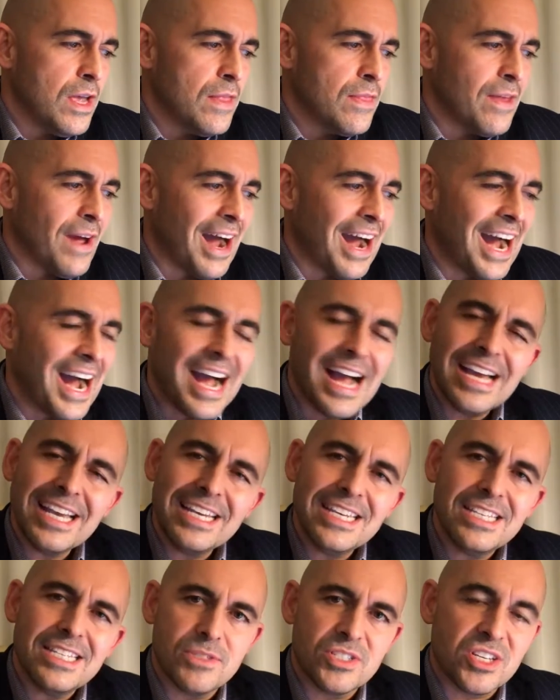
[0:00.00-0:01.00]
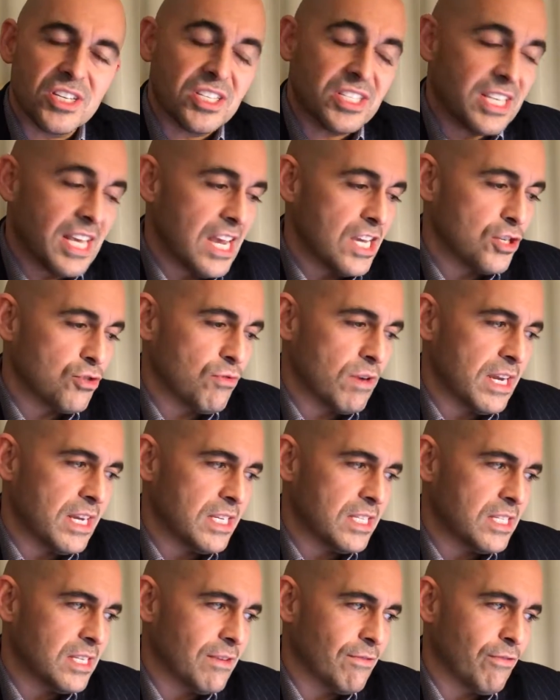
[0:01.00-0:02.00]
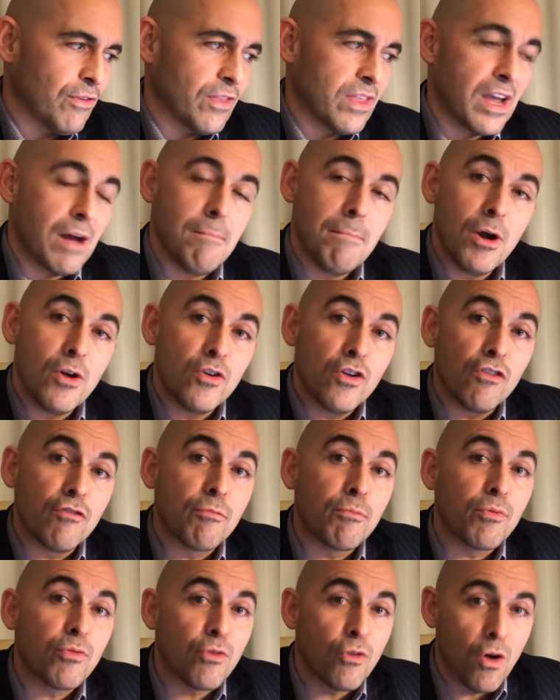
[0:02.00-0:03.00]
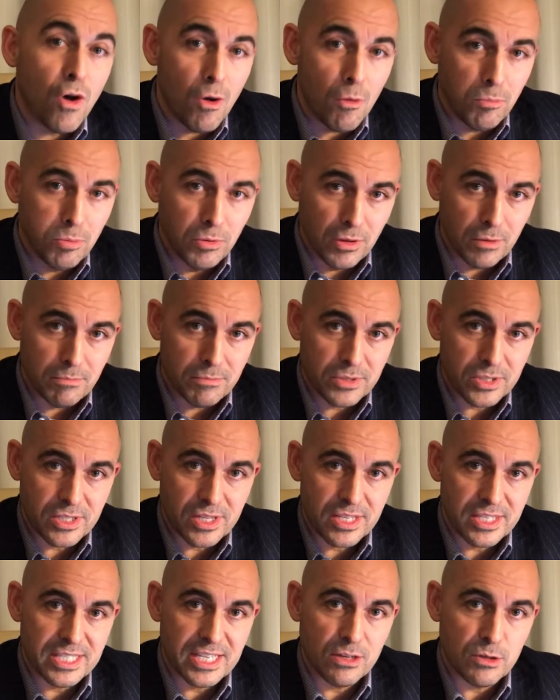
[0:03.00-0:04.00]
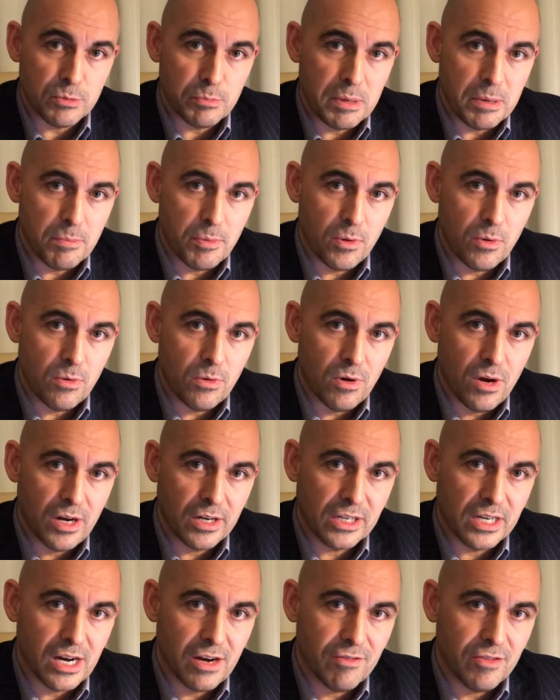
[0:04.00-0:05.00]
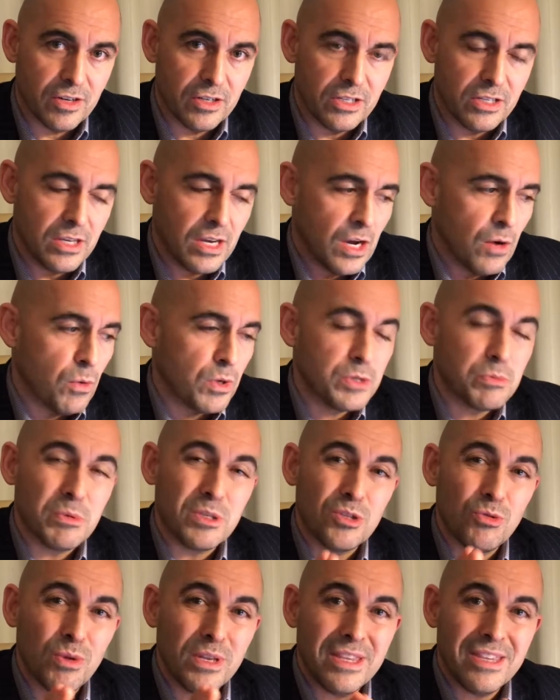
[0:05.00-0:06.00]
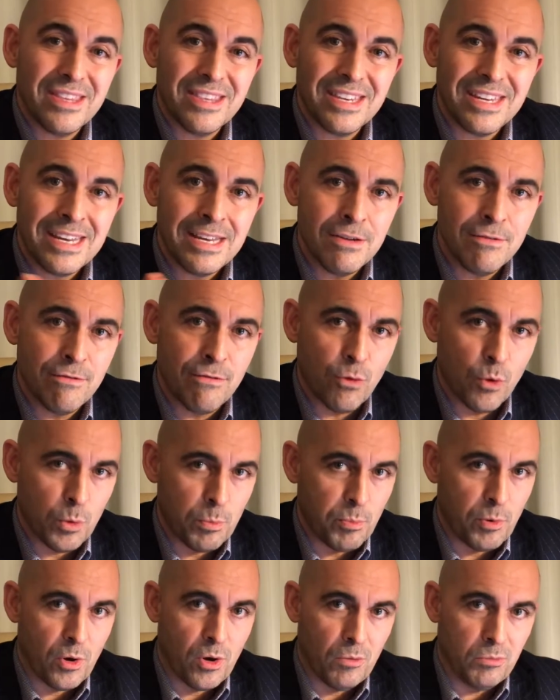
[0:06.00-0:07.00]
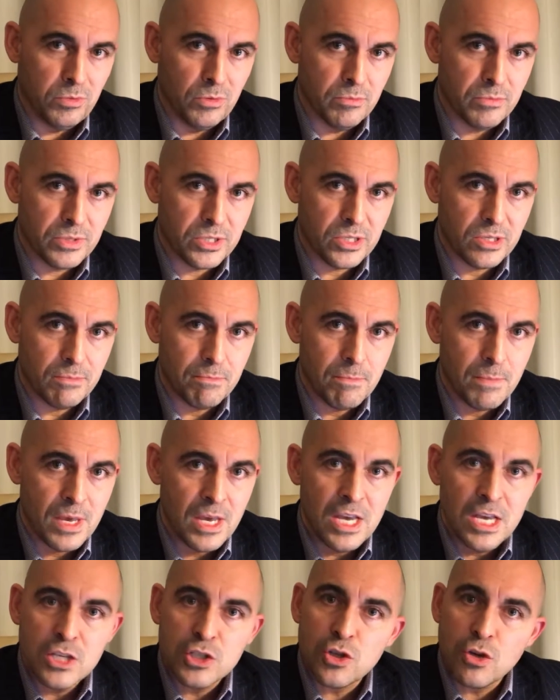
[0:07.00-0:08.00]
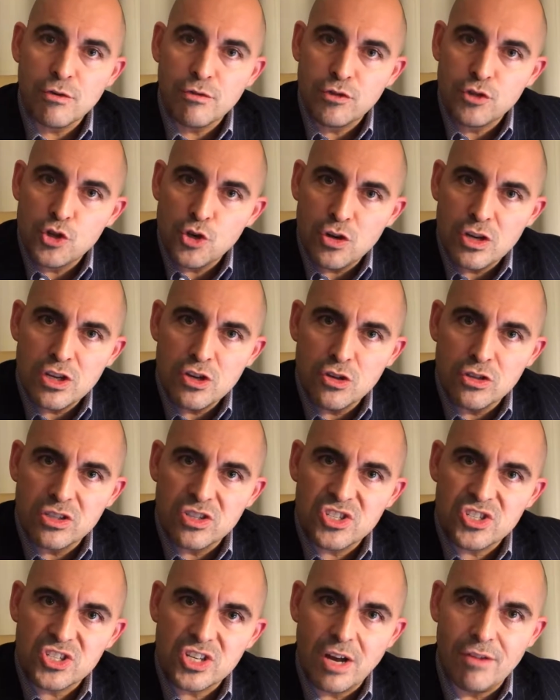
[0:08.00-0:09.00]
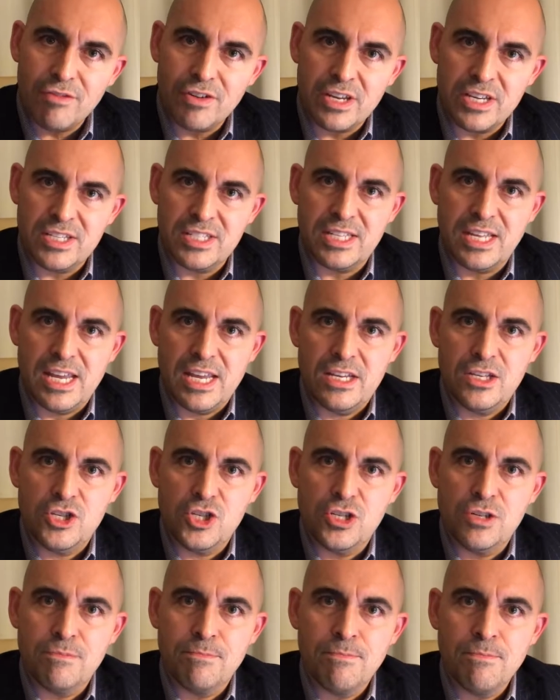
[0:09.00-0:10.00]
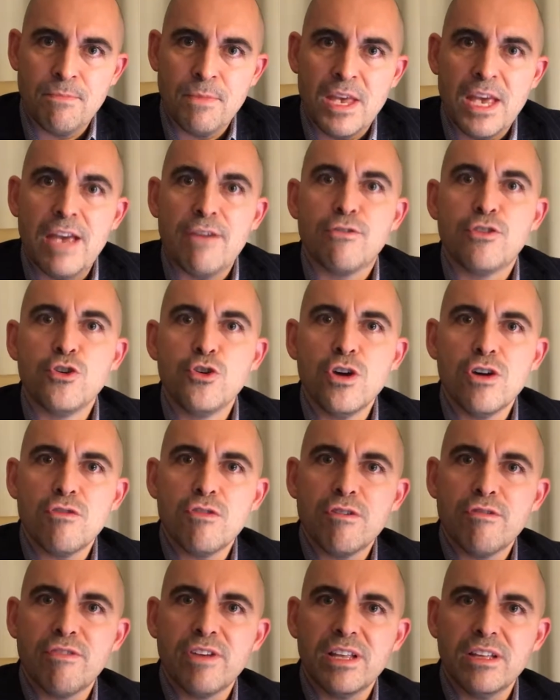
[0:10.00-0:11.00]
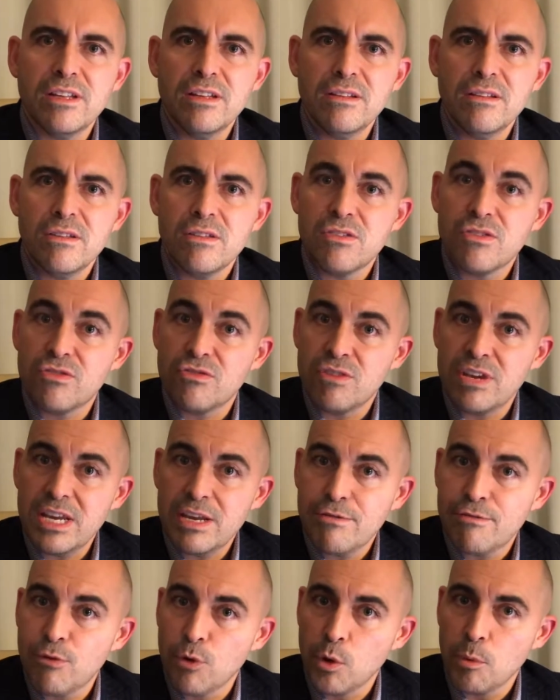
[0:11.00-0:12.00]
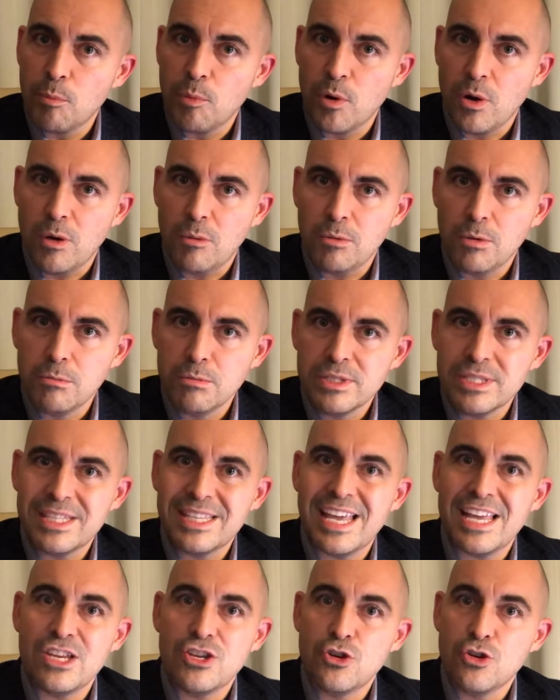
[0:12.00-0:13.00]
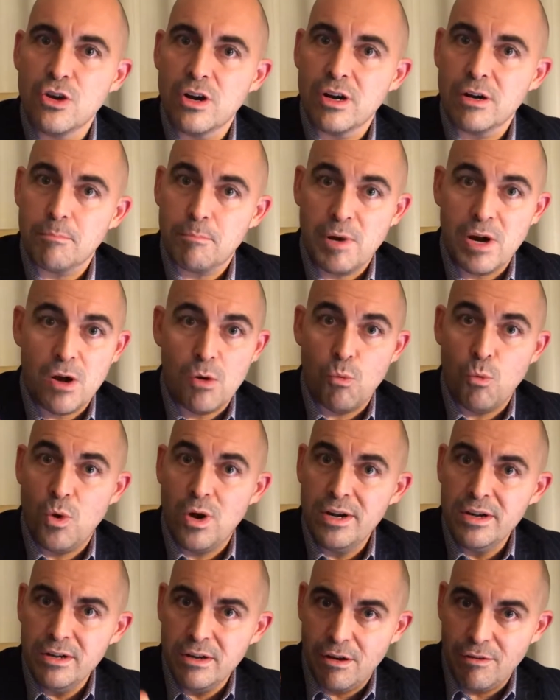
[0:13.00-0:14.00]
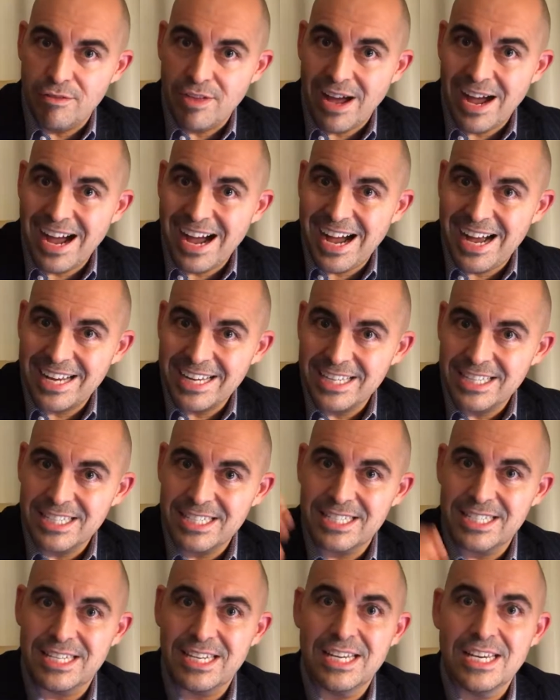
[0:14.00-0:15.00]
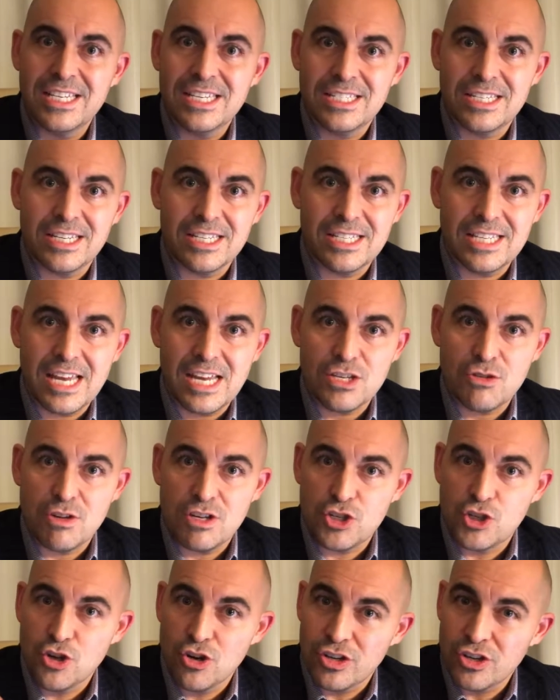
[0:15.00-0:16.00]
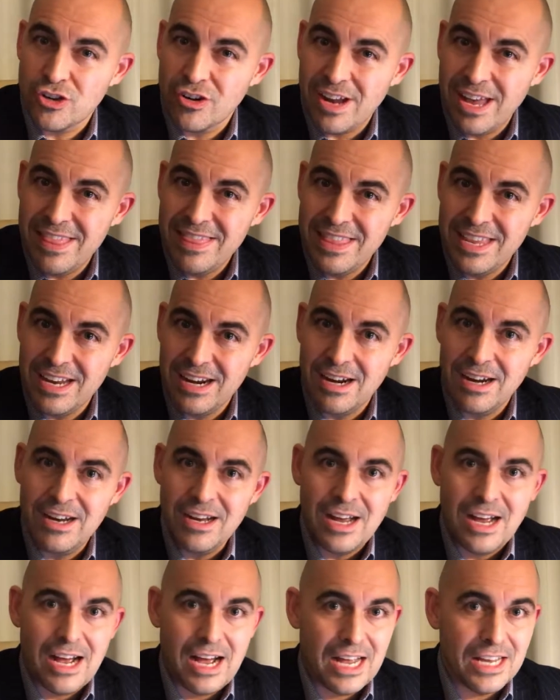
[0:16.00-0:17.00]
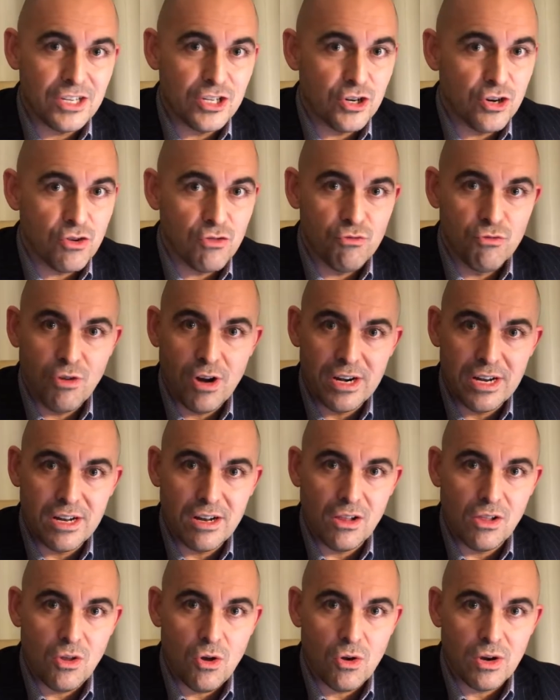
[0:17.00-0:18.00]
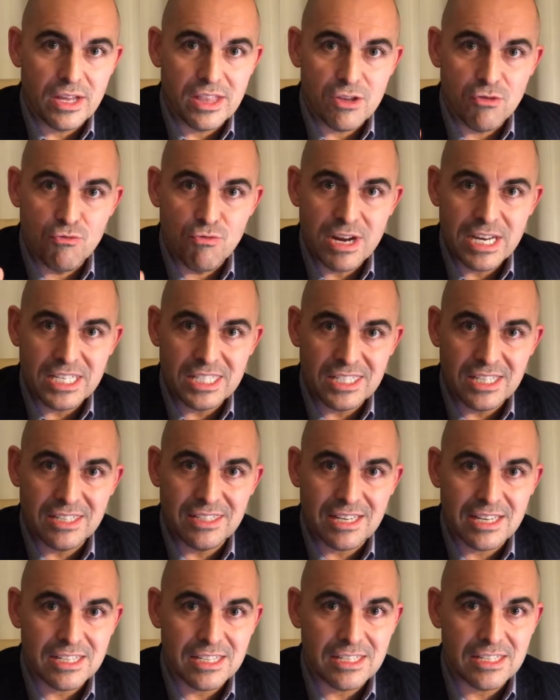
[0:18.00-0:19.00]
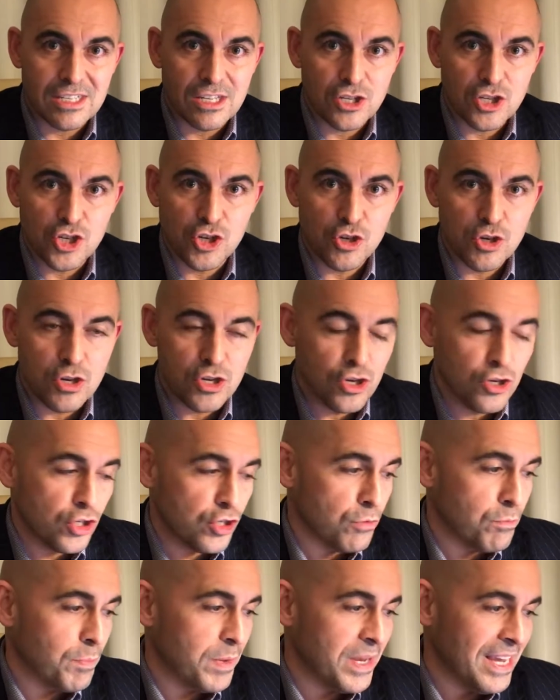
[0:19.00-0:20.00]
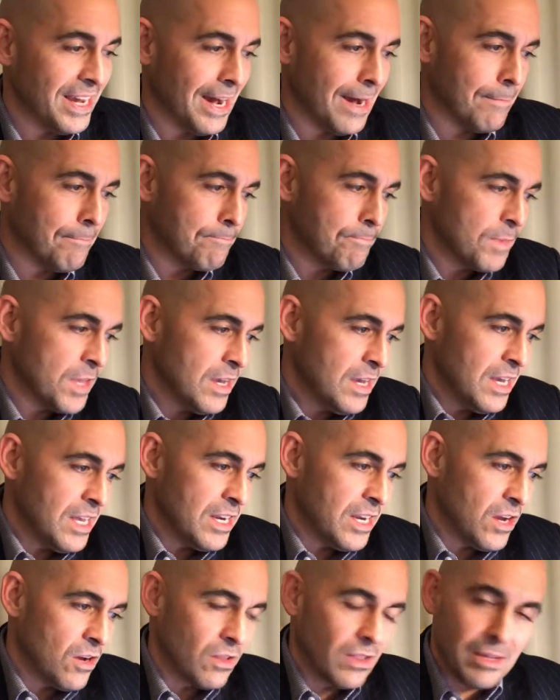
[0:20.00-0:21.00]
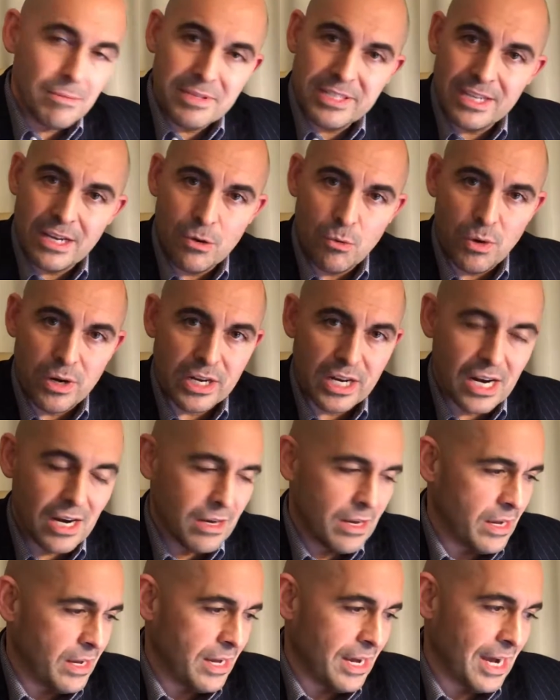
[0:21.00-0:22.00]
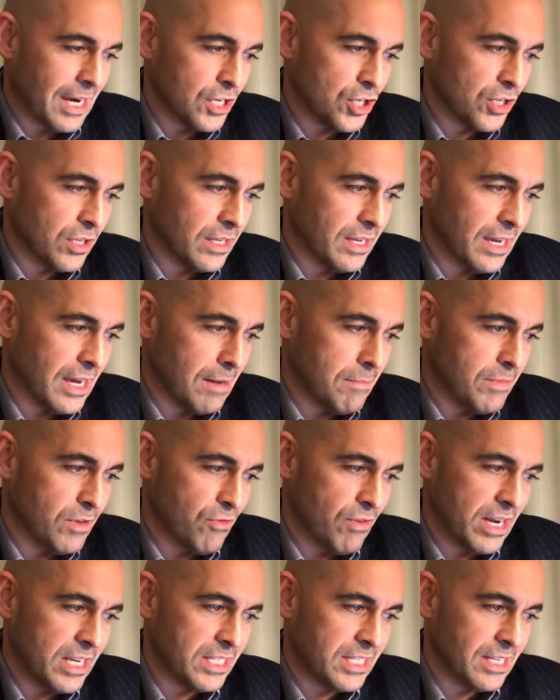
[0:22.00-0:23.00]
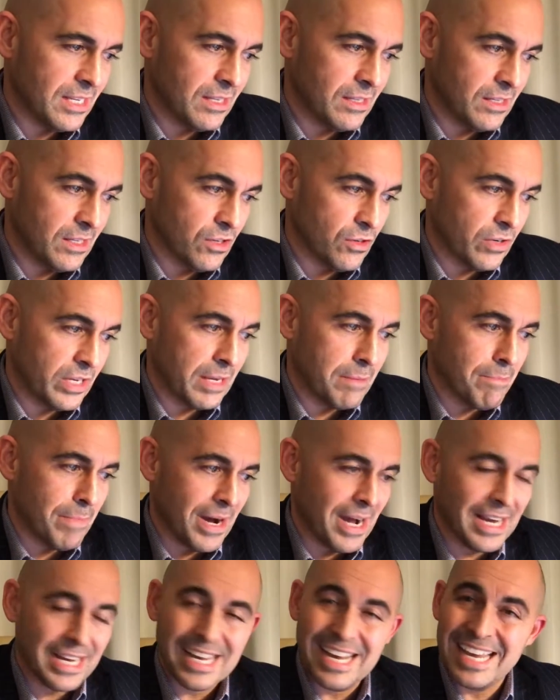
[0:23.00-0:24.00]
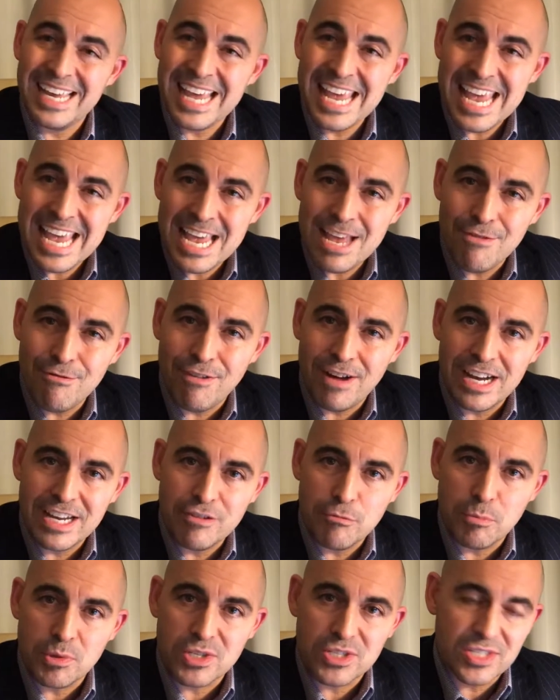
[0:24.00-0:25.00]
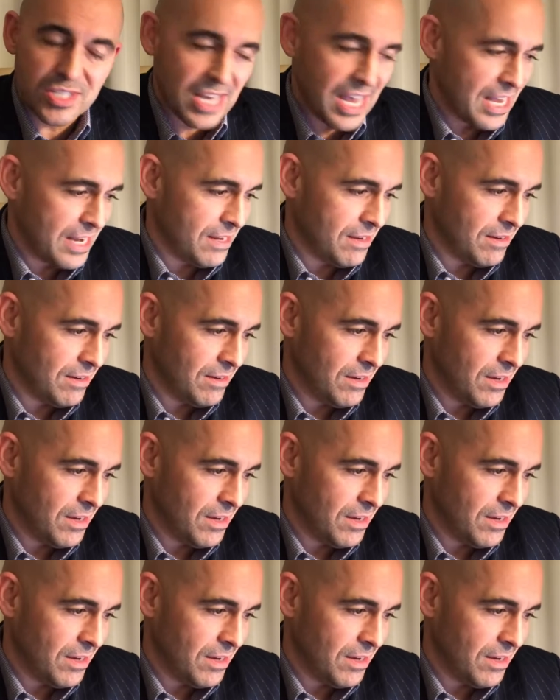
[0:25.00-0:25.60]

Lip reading: the highest success rates for the amount of problems that salespeople uncovered was between 3 and 4 problems. So if during your discovery stage, if you are revealing 3 to 4 problems, then you are part 1 of the highest success rates. You're in there and you're running along at the right statistics that you should be at. Now, let me tell you what it actually the rates came back at. 85%